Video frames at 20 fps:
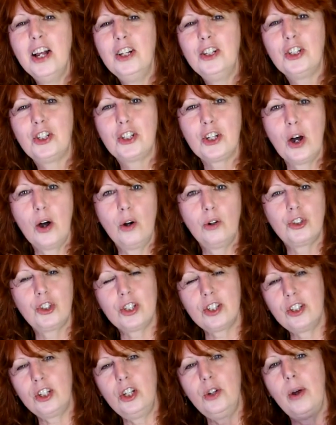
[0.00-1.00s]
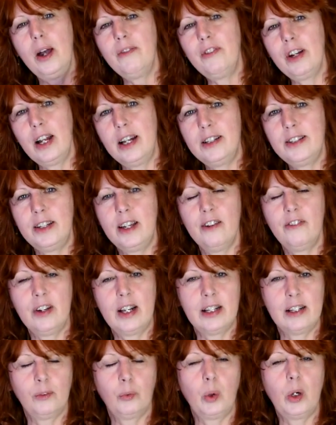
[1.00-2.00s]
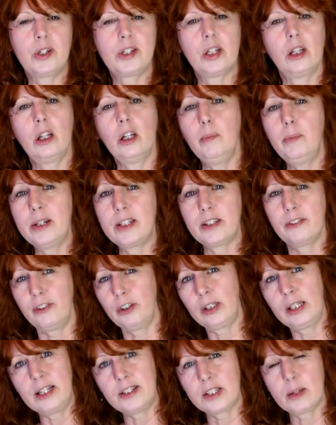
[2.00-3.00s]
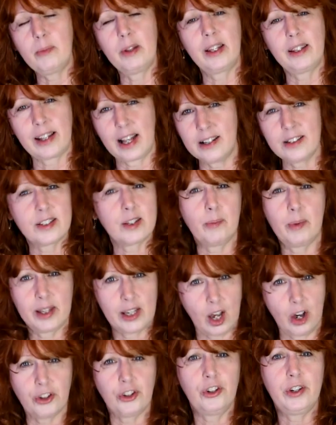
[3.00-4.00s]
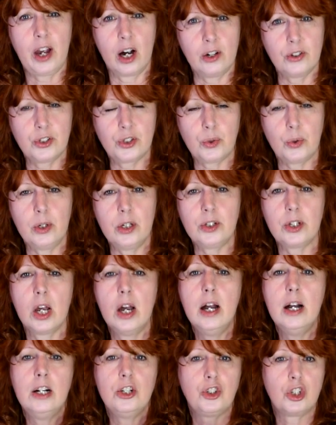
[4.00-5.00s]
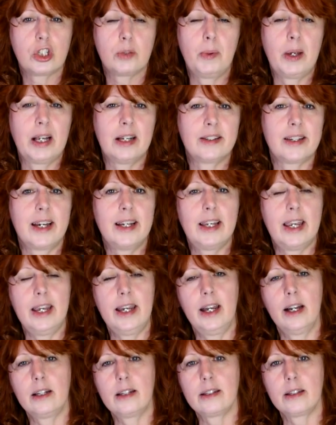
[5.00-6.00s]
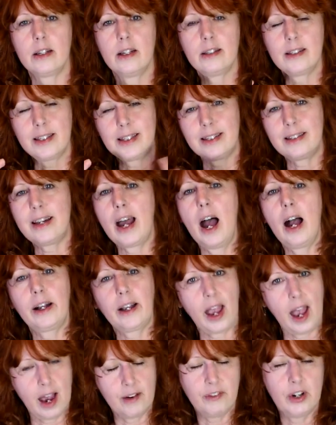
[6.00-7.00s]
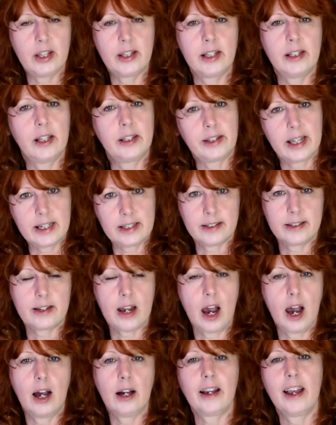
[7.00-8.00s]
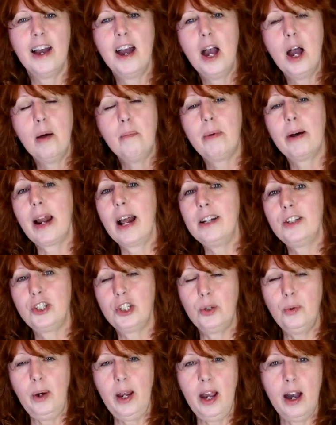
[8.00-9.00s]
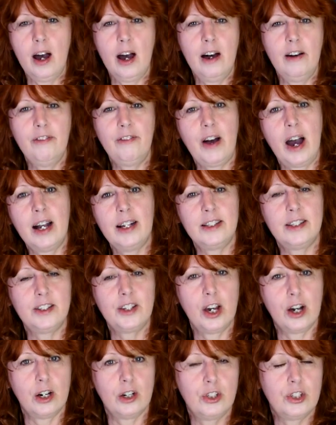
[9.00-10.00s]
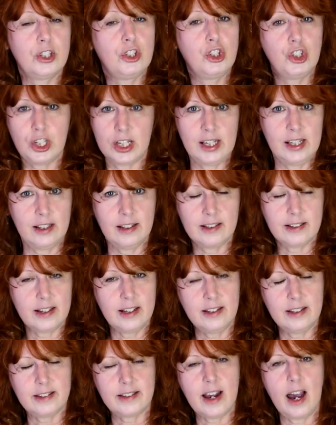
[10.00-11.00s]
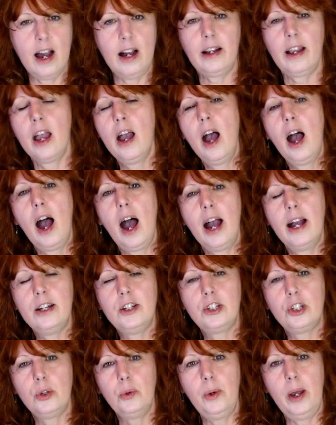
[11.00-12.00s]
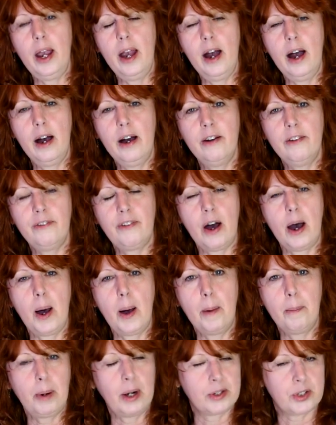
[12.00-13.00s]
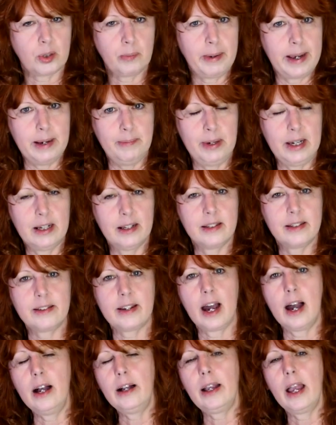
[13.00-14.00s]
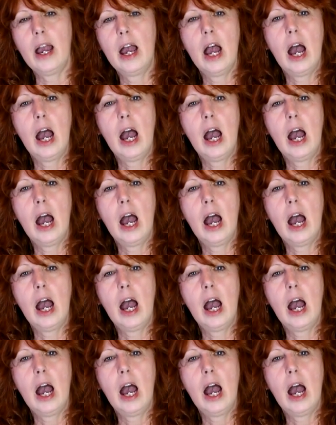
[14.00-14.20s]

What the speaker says: So just so you have an idea of it, it works a little bit differently than some of the other yarn stores, just because I can't stock everything that they stock. But I do have Ice Yarns jeans in stock. I do have Puzzle Baby in stock.